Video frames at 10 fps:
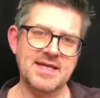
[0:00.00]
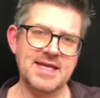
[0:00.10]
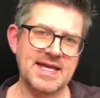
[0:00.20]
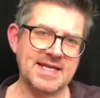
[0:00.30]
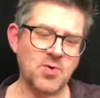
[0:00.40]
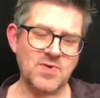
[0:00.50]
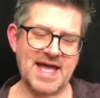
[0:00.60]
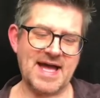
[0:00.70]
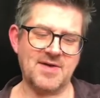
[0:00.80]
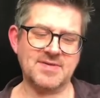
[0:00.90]
it all
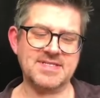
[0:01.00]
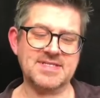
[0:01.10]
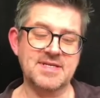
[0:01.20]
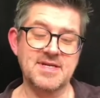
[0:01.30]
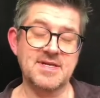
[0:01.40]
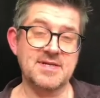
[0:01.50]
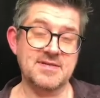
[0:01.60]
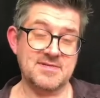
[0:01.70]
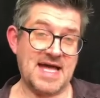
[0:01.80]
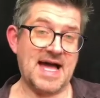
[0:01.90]
counts.
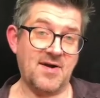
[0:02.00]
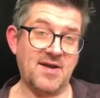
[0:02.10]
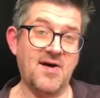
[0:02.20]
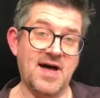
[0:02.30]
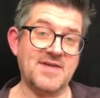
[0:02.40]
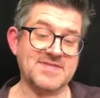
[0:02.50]
Our lives